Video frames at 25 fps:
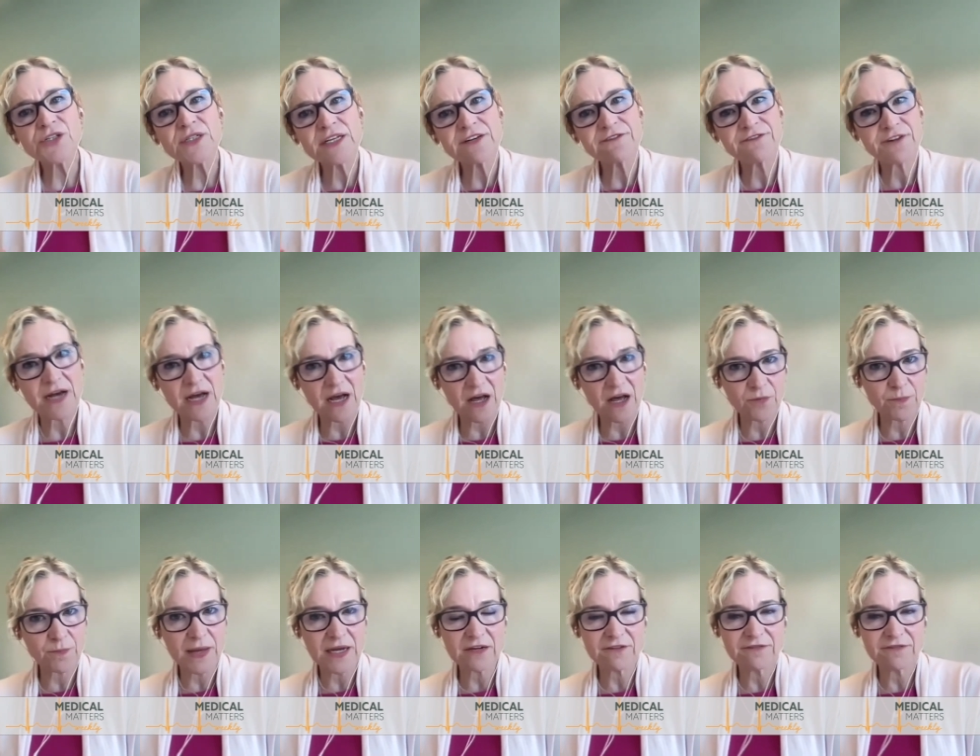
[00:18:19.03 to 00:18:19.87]
Certainly, for
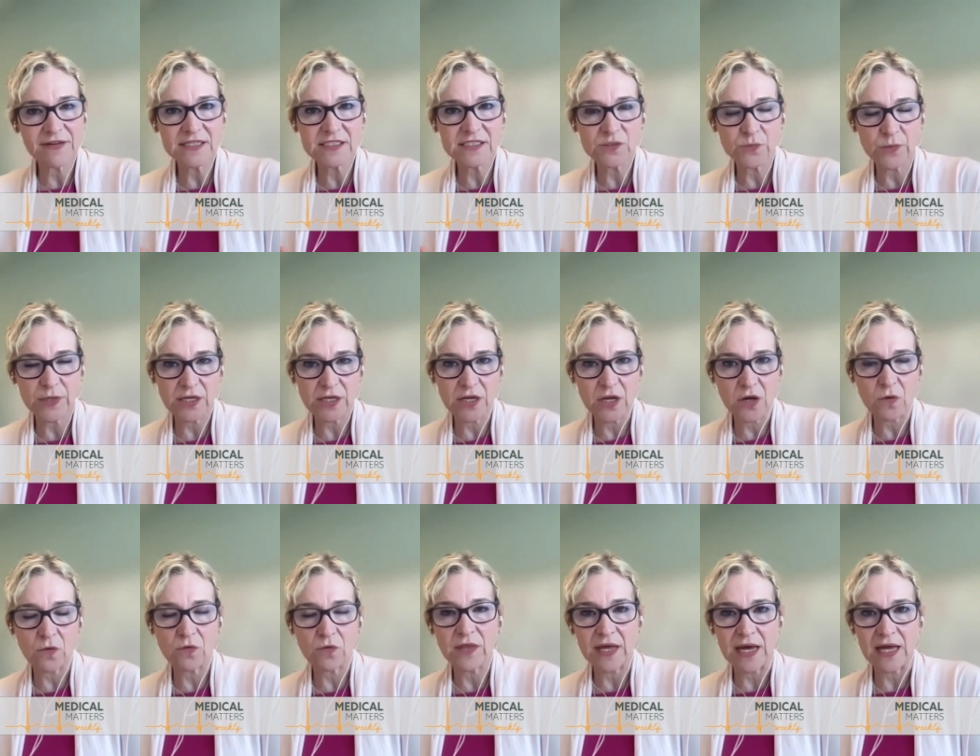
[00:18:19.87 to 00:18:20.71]
health benefits, we
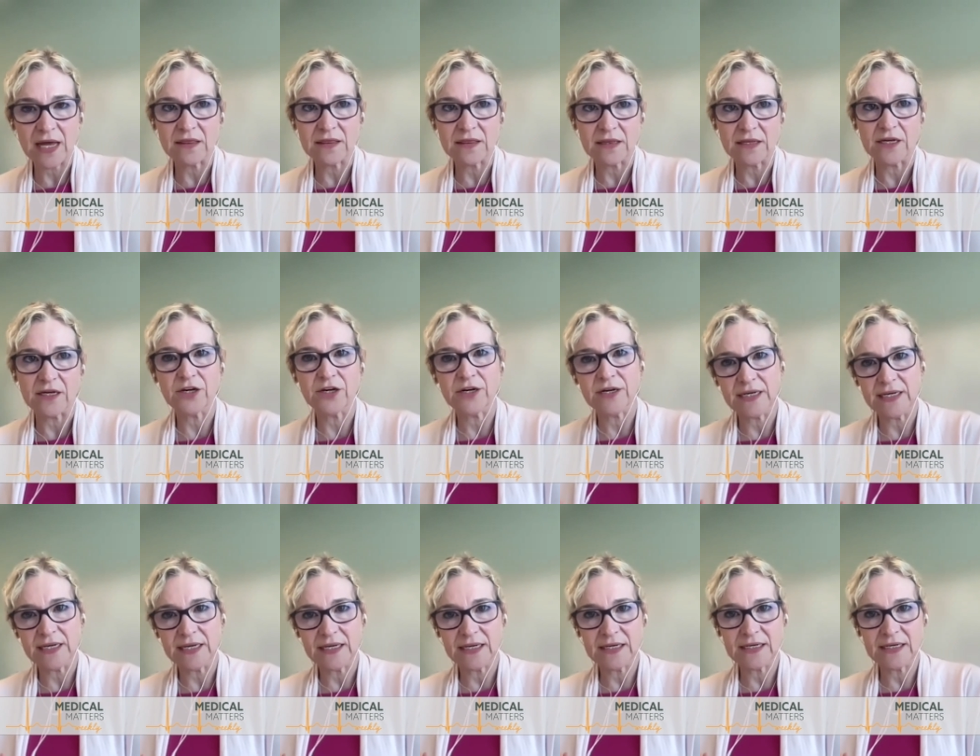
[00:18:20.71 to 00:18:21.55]
know that
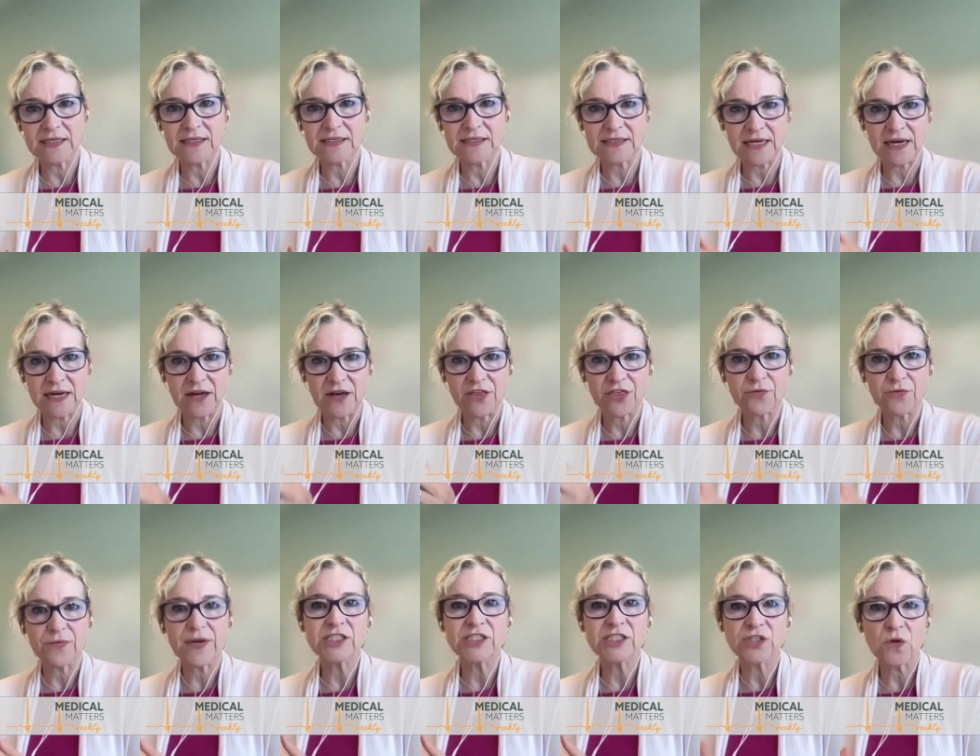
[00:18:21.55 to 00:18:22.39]
there is a
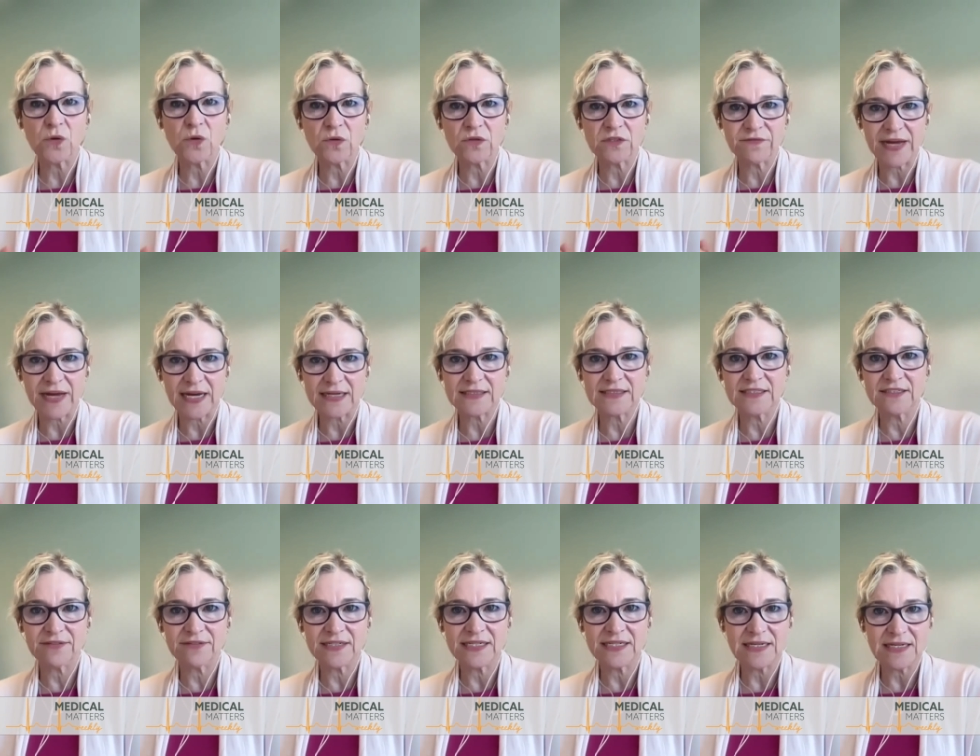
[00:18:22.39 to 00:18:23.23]
threshold of
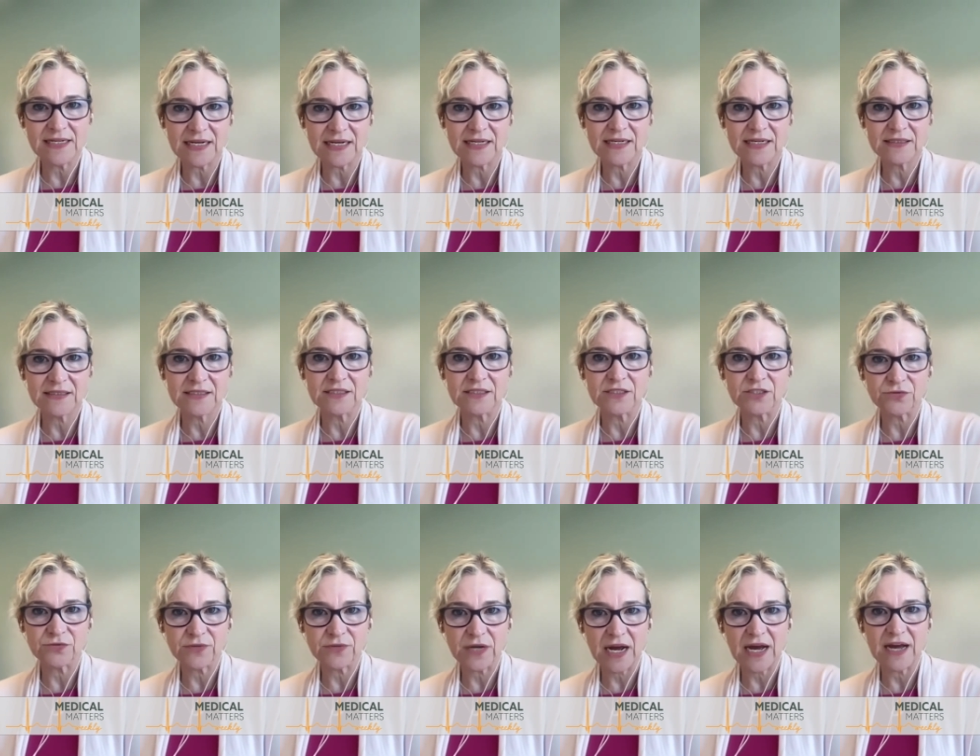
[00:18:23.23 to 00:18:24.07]
activity needed to
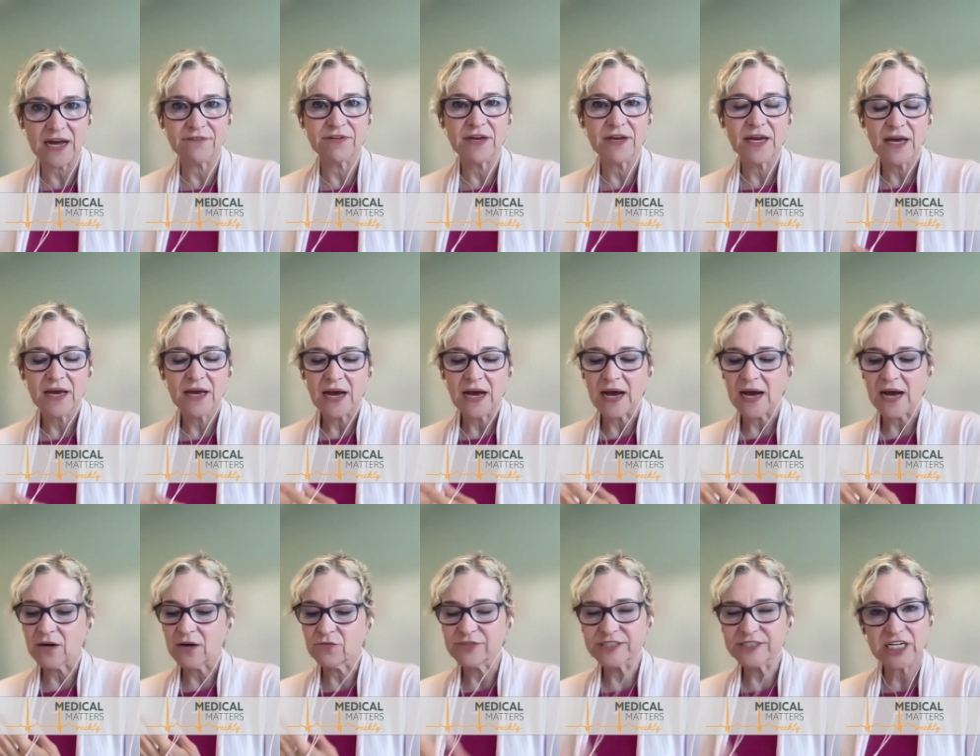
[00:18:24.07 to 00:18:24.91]
derive
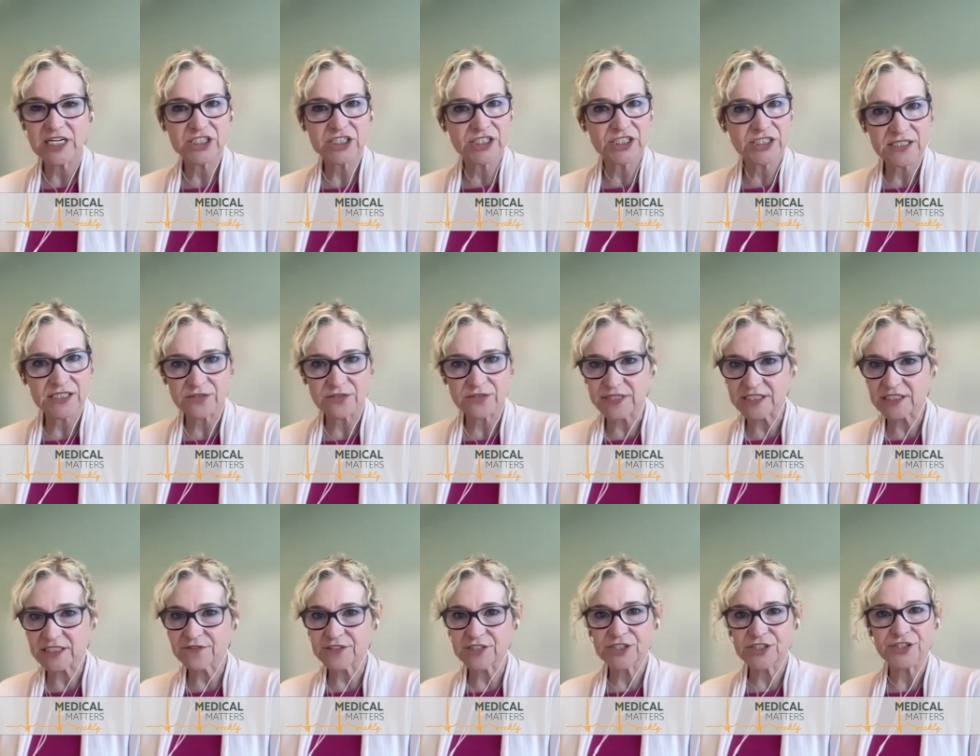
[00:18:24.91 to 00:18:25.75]
uh, reductions in
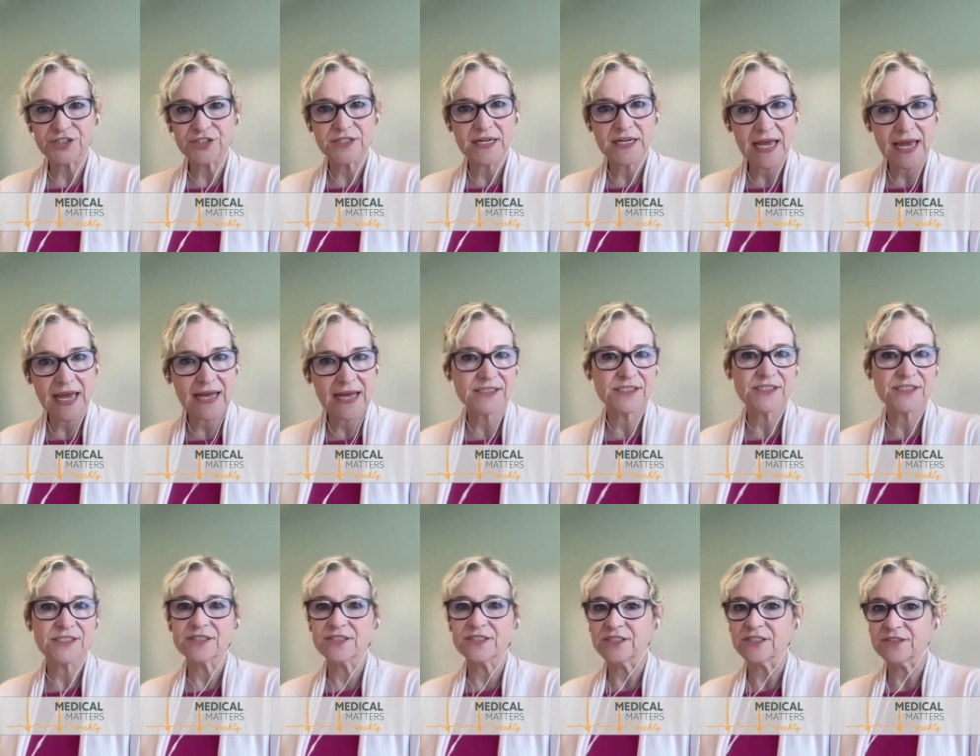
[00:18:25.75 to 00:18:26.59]
risk for certain
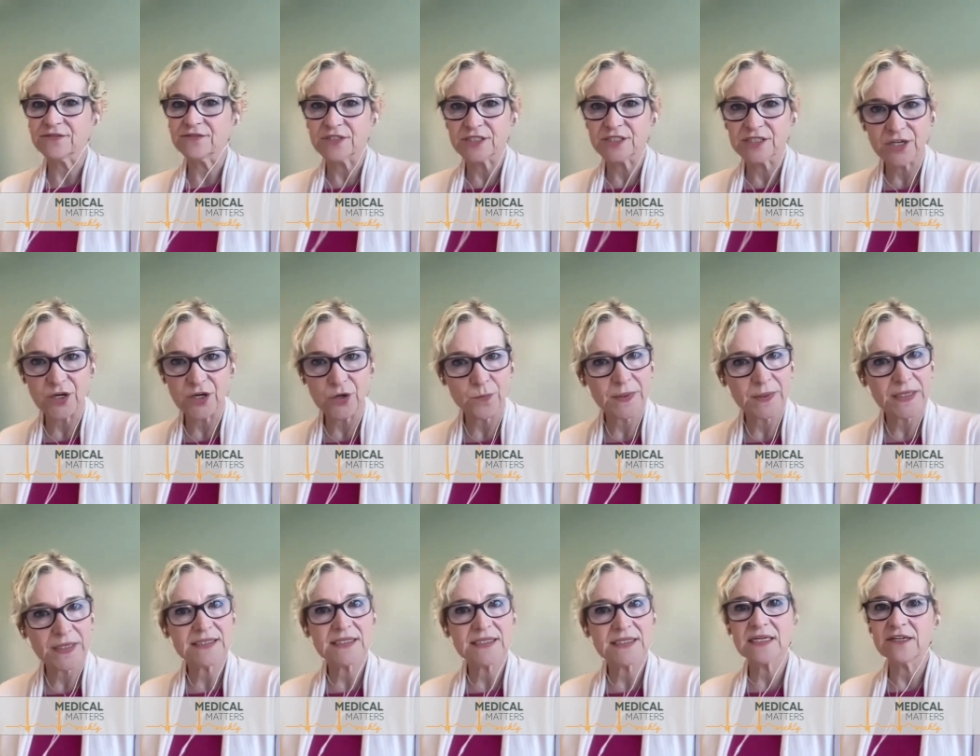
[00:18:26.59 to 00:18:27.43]
cancers, for
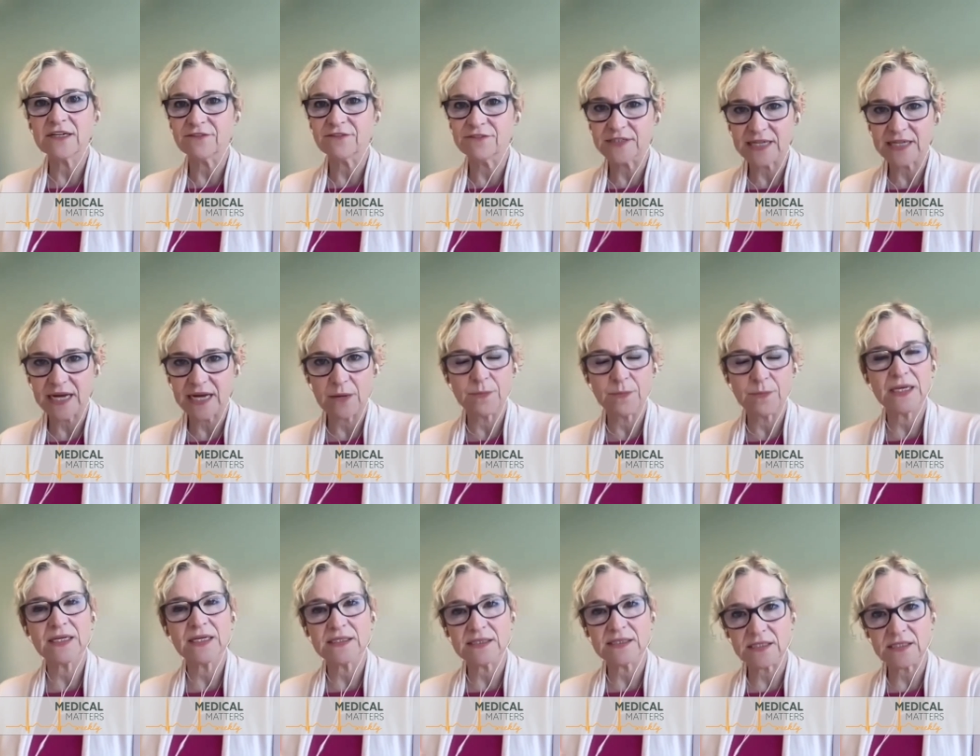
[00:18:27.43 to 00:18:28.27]
COPD, for
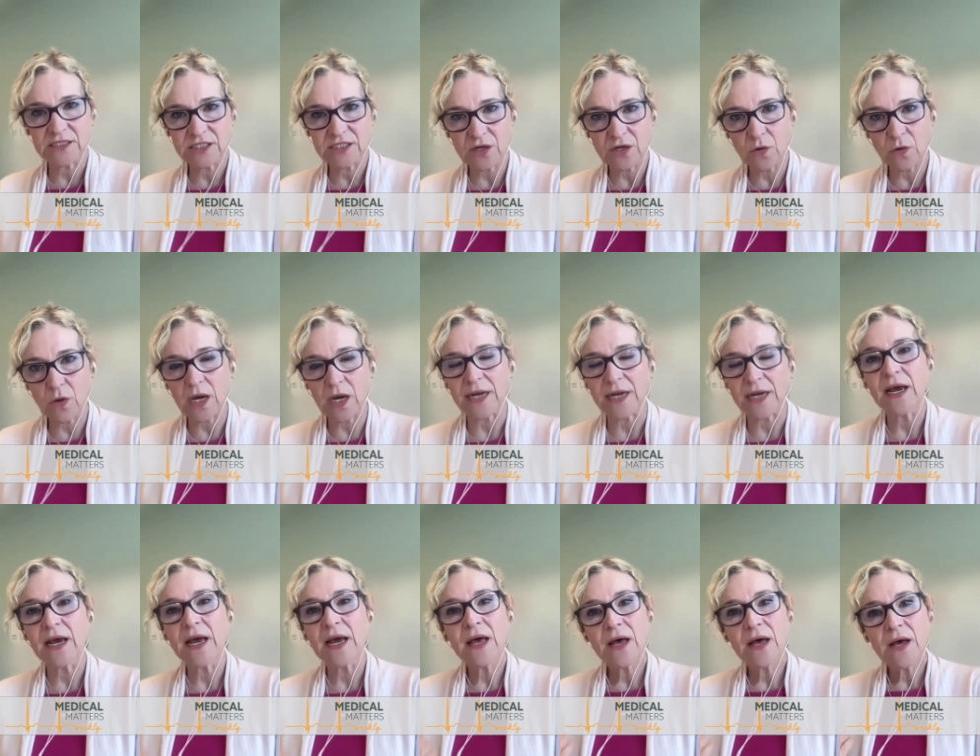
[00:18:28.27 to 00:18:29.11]
diabetes, and so
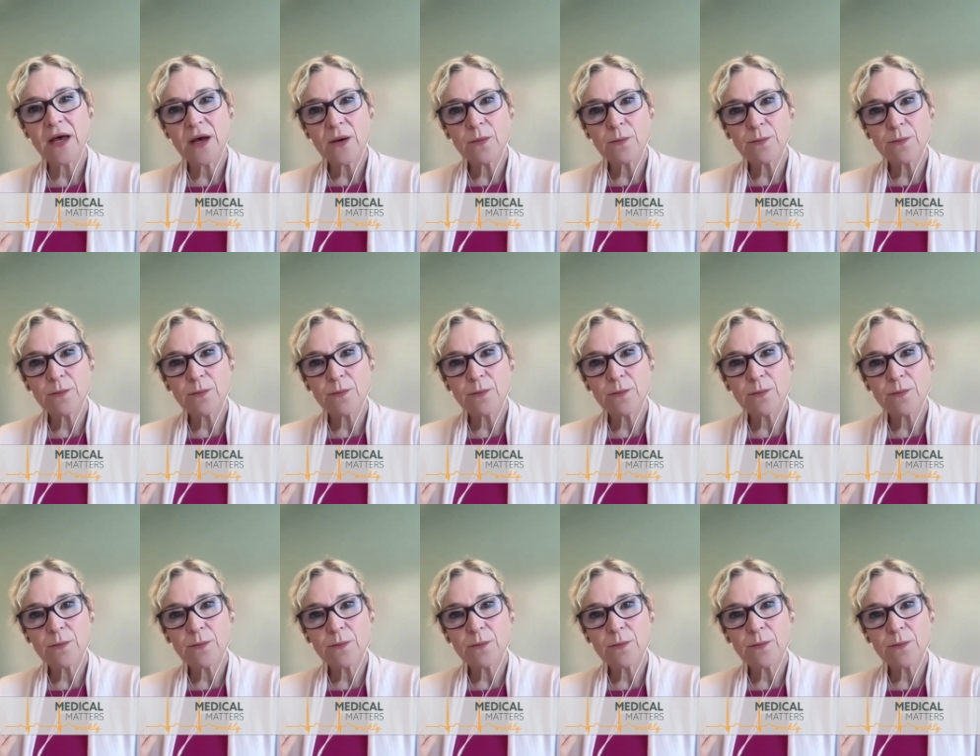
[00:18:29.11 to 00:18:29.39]
on.